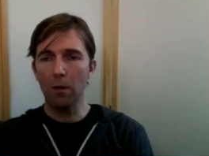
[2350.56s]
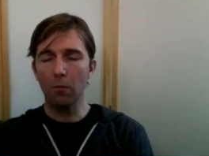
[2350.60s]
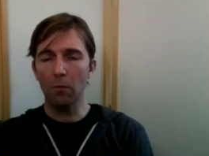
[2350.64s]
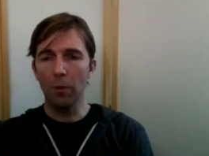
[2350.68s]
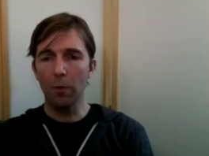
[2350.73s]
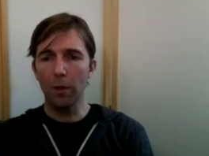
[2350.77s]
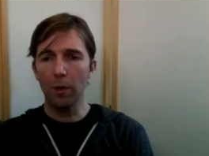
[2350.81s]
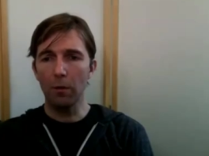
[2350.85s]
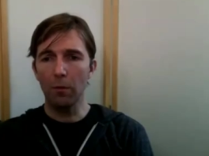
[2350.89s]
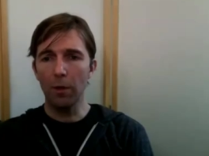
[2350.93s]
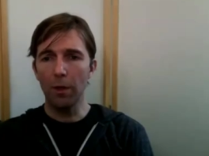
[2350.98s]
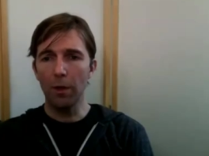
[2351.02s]

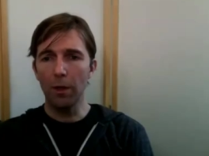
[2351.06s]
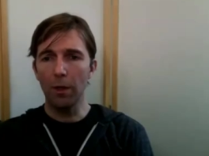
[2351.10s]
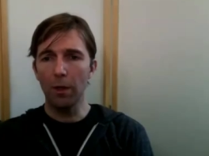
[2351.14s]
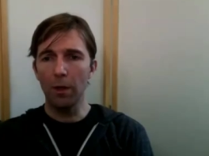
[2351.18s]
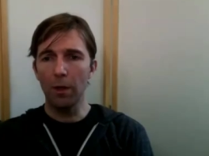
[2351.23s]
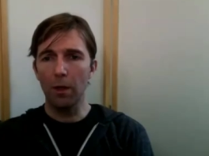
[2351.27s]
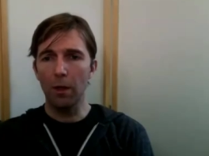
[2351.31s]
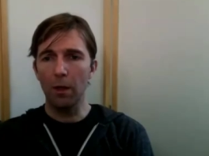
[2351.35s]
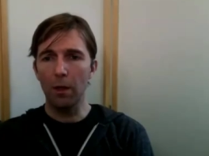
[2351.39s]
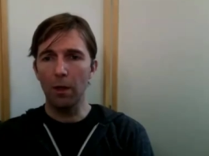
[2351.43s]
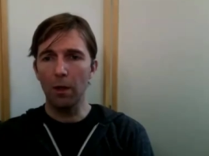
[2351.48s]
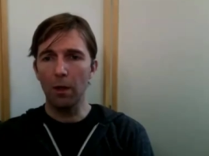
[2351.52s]
we, we
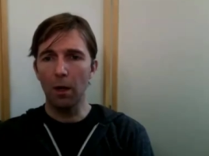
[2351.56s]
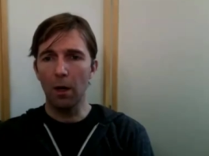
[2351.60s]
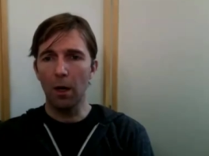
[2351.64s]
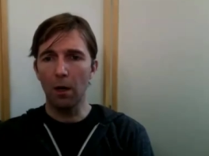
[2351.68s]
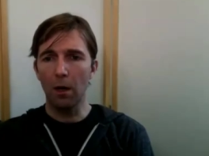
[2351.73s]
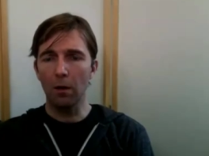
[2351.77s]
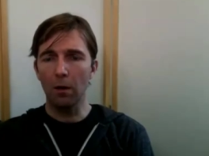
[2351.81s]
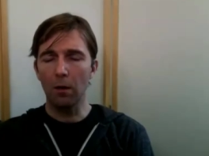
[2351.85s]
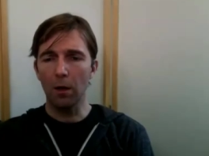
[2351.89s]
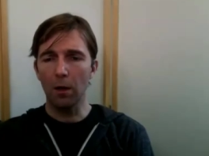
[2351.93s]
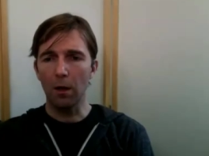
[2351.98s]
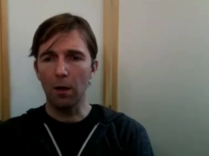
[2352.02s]
uh,
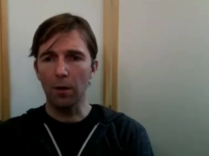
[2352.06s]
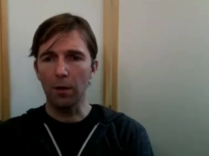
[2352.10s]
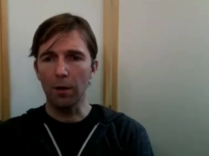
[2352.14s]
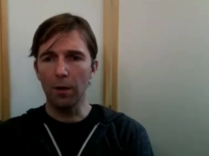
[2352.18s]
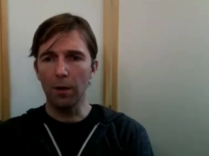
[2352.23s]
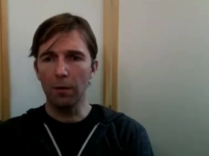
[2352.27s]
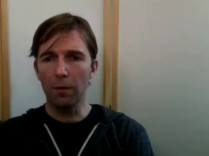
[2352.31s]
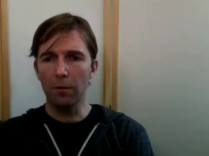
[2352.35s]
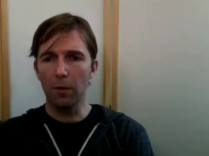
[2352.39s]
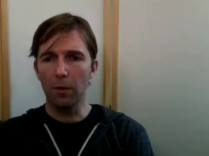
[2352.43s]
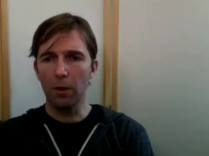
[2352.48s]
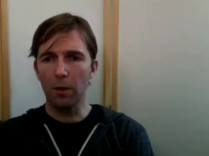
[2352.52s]
I'll I'll
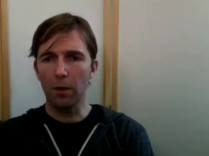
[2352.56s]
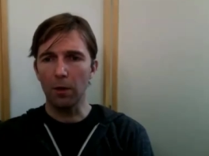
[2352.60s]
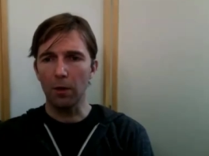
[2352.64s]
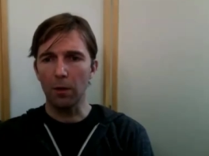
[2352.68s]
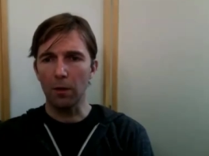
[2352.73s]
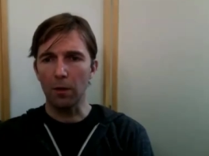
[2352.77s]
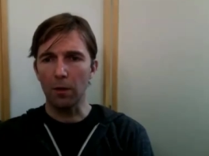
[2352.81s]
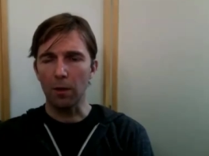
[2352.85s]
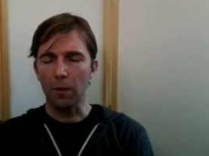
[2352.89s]
give a,